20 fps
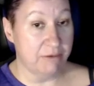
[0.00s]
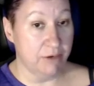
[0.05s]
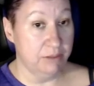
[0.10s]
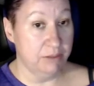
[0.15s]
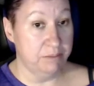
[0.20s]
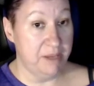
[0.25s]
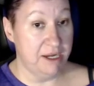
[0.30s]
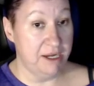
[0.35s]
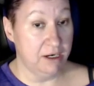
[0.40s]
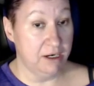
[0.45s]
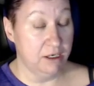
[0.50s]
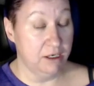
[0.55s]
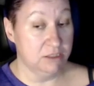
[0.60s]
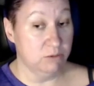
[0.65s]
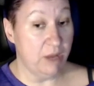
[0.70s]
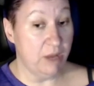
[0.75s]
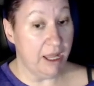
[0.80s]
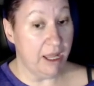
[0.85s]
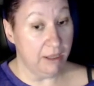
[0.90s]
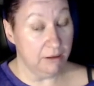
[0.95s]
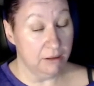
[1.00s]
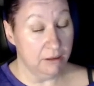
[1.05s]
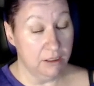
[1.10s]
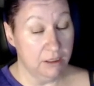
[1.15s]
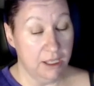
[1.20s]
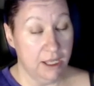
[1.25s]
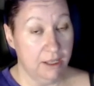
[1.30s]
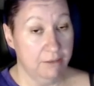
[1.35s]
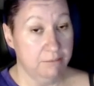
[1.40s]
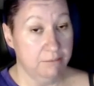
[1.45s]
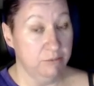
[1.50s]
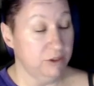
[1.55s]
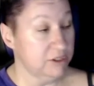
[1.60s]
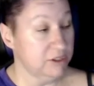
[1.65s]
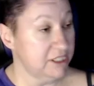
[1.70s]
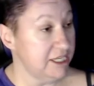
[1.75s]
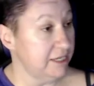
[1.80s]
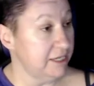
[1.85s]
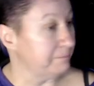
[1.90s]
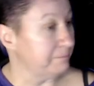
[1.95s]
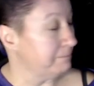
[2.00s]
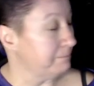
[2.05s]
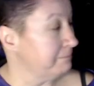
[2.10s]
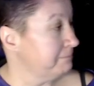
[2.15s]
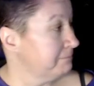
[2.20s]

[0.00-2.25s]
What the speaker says: run better as well. We'll see.